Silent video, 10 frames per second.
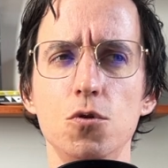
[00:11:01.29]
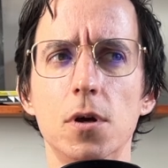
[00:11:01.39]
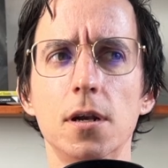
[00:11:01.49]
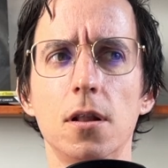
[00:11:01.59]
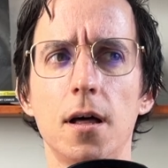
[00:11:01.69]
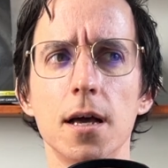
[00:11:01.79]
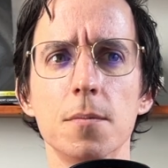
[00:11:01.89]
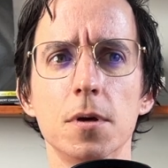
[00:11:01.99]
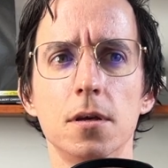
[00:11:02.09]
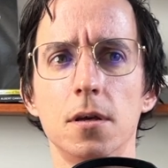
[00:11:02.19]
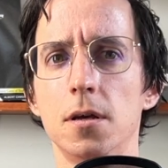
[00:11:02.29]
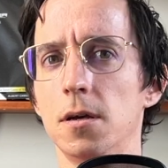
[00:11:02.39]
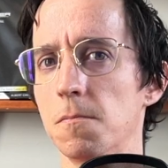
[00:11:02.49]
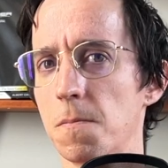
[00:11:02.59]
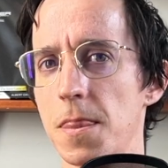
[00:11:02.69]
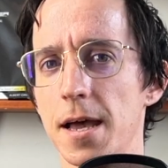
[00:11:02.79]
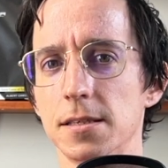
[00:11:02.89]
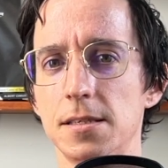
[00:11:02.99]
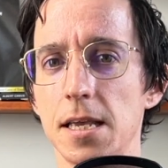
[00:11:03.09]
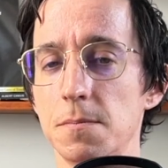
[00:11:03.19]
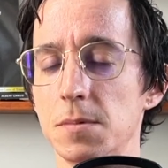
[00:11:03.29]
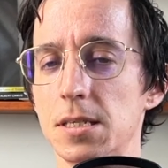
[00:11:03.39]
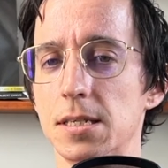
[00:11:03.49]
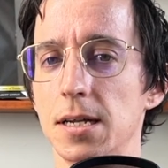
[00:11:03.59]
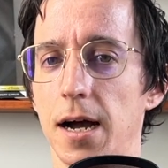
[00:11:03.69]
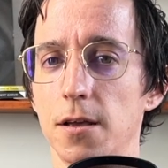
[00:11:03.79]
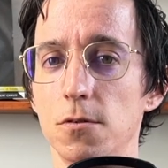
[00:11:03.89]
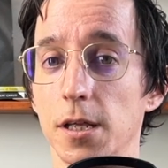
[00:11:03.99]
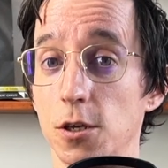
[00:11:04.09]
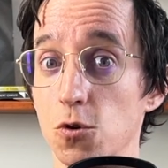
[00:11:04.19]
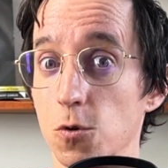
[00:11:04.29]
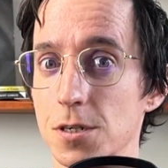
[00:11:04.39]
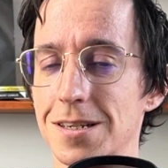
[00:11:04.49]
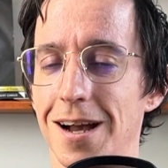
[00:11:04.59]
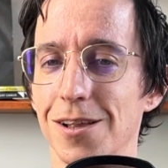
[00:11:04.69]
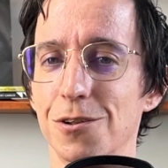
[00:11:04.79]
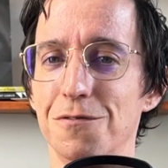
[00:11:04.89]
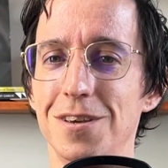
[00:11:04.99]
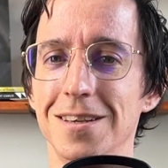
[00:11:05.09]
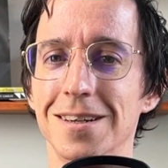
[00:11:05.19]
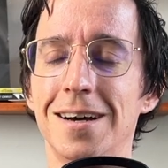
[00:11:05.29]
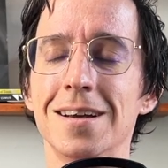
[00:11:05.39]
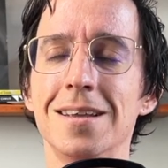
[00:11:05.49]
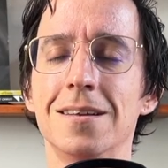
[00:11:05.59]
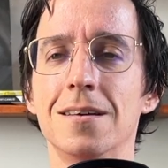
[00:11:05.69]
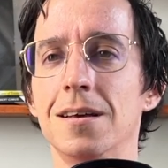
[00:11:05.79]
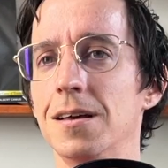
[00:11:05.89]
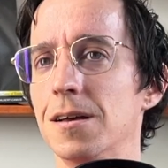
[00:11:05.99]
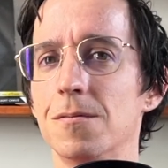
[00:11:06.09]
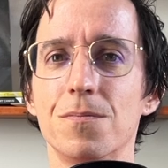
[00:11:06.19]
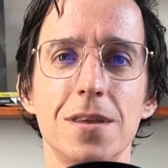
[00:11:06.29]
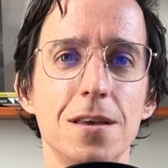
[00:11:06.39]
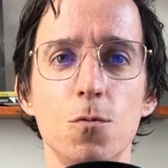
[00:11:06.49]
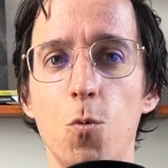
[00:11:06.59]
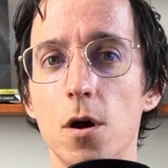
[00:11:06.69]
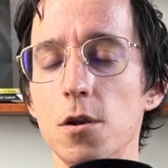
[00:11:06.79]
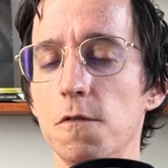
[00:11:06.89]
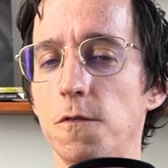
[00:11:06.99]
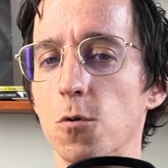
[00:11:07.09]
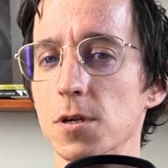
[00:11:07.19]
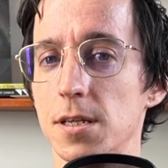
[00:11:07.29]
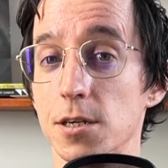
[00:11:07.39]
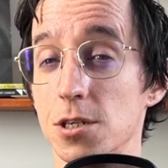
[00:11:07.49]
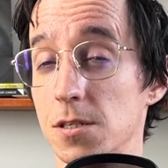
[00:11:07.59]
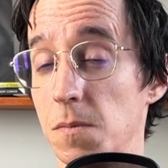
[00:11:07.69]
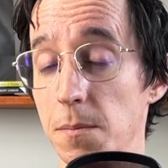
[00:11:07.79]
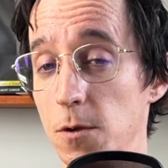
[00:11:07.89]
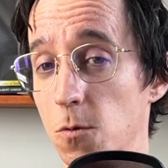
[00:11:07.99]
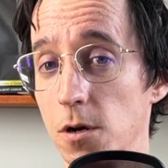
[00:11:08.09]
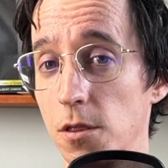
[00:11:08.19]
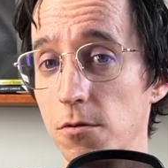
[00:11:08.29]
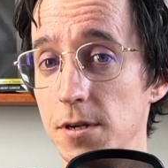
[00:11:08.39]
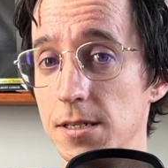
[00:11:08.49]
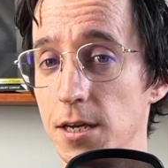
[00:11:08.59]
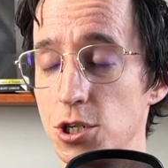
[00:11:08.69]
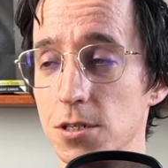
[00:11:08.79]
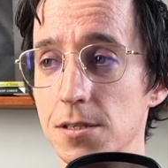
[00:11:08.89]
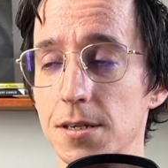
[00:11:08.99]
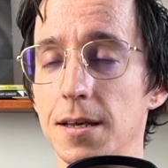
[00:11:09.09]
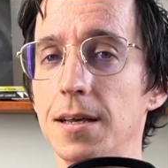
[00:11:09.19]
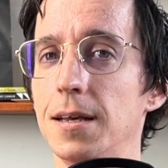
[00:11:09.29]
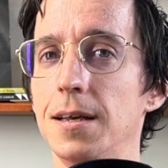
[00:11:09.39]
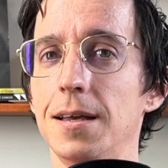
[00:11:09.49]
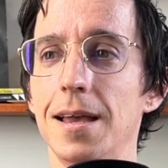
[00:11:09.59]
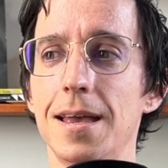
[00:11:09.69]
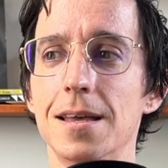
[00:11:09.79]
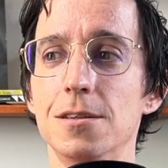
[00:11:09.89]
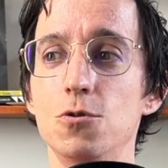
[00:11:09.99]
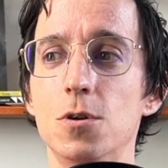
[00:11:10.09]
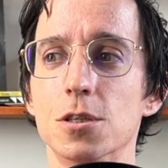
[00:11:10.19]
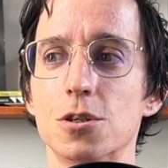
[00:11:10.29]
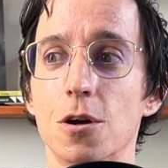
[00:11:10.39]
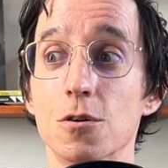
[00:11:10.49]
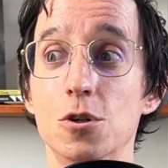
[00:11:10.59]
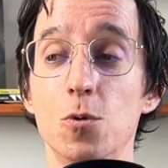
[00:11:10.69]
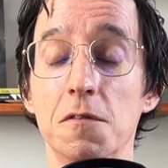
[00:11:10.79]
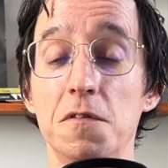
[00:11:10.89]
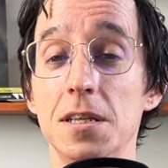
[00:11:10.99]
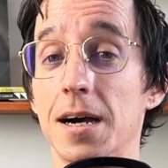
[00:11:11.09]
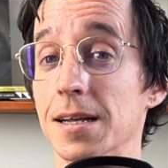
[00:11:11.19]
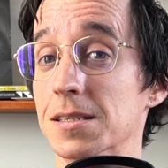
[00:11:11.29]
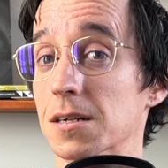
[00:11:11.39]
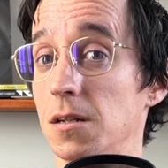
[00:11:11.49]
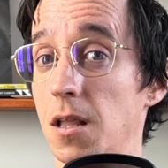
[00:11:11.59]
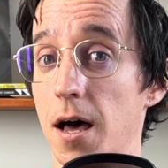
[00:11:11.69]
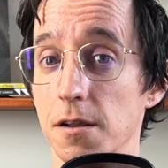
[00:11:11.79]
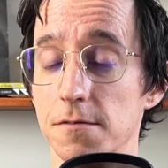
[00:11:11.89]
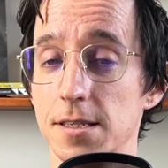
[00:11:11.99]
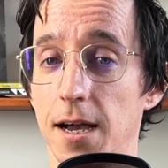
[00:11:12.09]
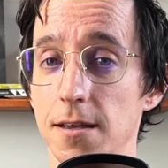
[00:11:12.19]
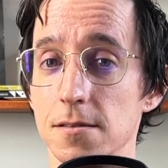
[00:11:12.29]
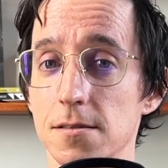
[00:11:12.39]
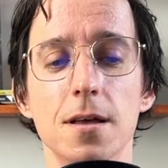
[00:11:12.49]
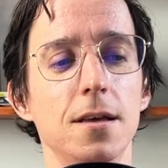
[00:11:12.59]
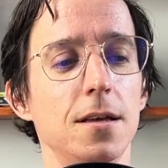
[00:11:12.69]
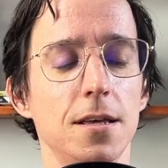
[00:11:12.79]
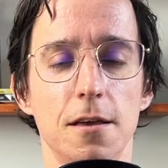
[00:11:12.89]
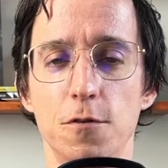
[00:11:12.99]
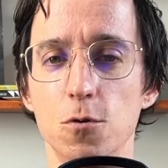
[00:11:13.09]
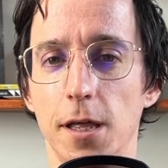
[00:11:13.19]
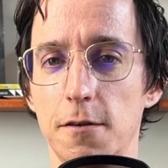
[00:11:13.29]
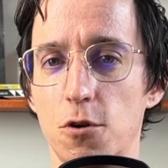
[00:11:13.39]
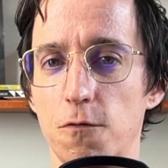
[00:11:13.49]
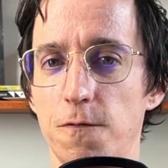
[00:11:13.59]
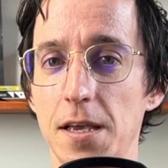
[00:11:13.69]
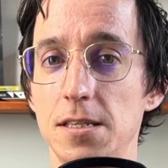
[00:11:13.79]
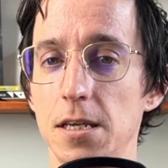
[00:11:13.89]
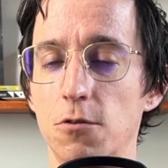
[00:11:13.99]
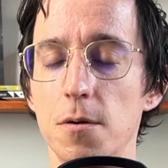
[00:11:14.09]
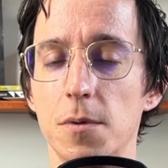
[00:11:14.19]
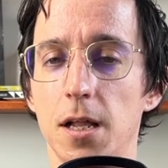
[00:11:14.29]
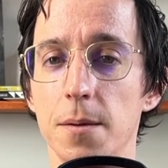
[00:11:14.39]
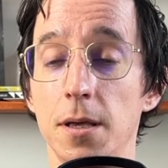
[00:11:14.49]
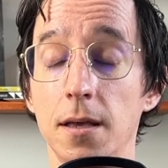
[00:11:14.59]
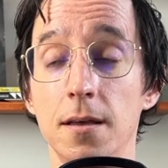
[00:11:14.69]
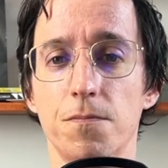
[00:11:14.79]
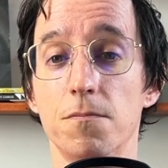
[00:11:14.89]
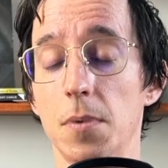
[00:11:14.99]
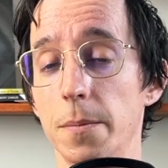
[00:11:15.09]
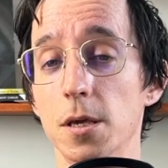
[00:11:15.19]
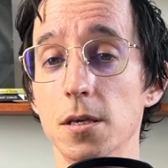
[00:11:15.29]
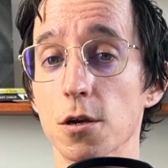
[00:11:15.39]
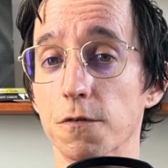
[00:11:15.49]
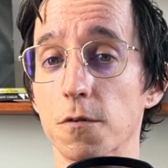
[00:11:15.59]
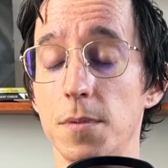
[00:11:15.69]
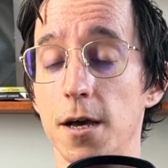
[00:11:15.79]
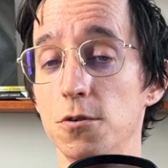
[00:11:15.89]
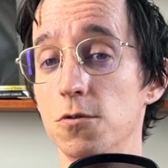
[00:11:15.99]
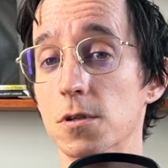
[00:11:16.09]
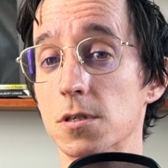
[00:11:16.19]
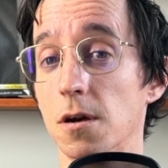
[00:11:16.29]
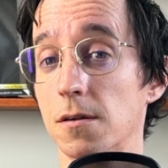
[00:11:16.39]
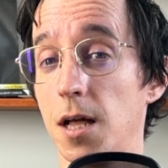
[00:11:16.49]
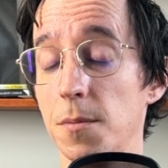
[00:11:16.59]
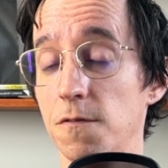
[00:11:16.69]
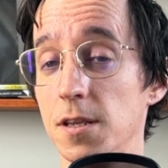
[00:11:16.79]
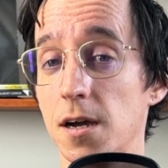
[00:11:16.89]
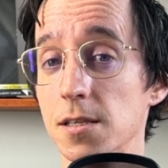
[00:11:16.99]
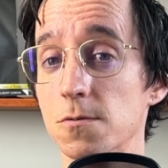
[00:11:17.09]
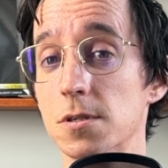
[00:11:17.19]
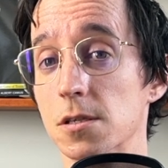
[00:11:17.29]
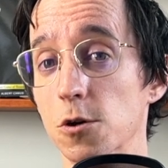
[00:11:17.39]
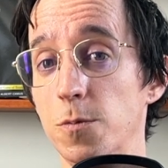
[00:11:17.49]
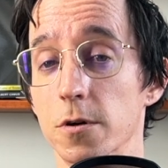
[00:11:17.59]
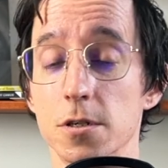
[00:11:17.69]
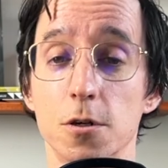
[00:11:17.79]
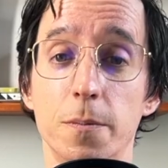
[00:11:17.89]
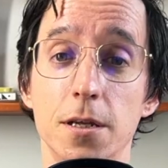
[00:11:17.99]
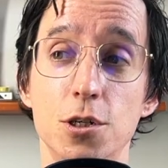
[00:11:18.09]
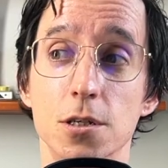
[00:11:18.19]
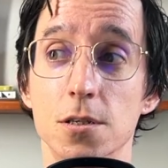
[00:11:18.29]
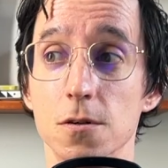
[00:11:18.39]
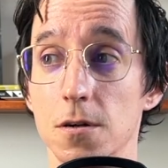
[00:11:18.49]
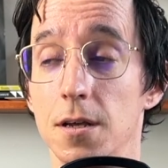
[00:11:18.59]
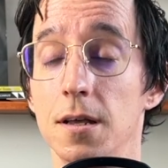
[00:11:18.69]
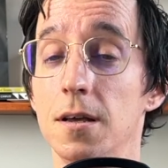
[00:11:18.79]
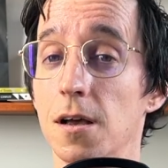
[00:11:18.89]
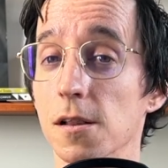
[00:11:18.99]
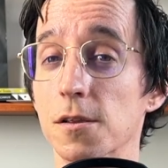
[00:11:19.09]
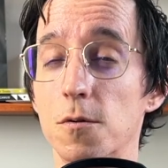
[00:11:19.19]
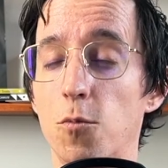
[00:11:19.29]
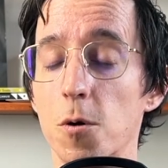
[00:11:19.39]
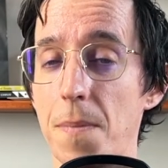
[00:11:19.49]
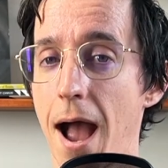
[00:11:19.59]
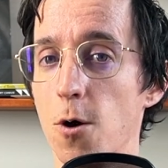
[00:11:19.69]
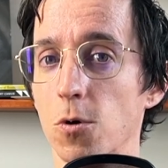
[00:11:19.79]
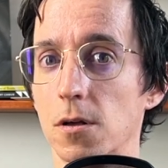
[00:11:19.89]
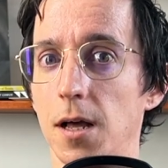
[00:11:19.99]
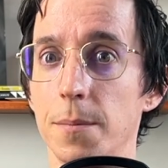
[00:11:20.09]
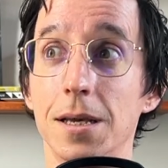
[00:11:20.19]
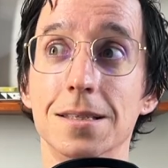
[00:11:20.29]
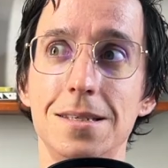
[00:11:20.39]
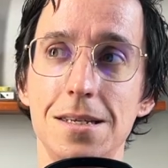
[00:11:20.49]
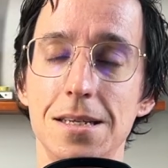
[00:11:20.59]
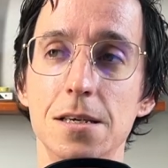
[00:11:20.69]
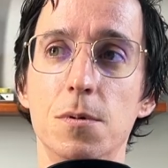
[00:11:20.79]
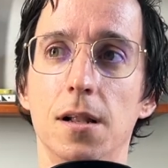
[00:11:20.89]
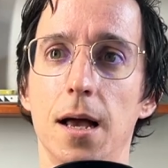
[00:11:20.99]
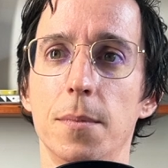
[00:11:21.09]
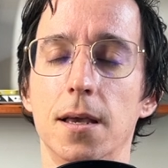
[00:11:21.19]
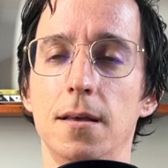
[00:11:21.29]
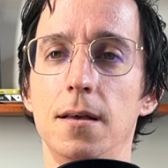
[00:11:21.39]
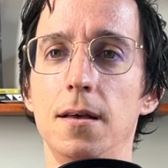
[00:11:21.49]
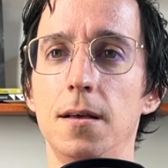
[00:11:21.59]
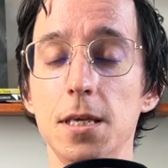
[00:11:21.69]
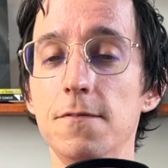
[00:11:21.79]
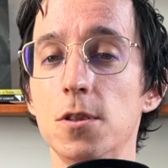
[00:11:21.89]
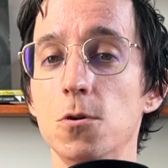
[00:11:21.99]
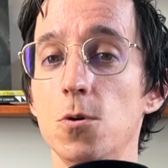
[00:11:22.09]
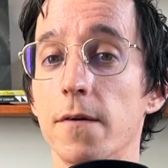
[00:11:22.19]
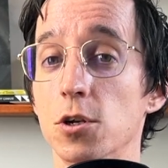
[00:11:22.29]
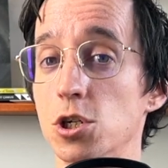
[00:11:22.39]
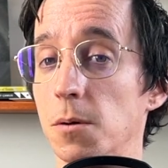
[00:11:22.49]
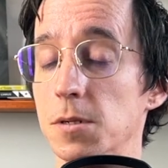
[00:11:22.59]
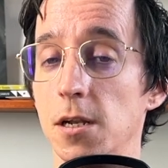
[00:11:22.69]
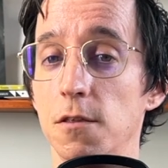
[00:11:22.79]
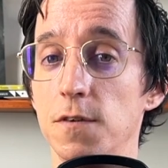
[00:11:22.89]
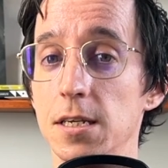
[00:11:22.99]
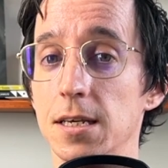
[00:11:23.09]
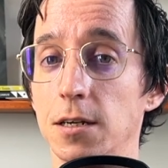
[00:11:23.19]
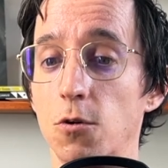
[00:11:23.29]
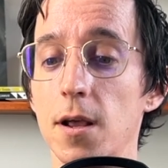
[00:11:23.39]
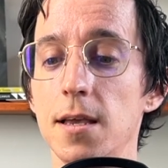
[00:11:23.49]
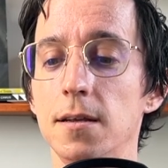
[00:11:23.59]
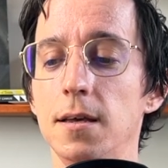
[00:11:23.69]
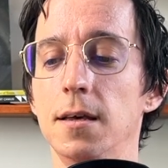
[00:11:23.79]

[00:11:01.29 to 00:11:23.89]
can climb that same style, like your style of V9, in 1 to 4 sessions, maybe 1 to 3 sessions, and you can start doing V9s in a lot of styles. If you like facey crimp climbing, maybe a year from now you can start climbing V9s with slopers or pinches or a little more power climbing and steep climbing. Even though you haven't jumped into the V10 grade,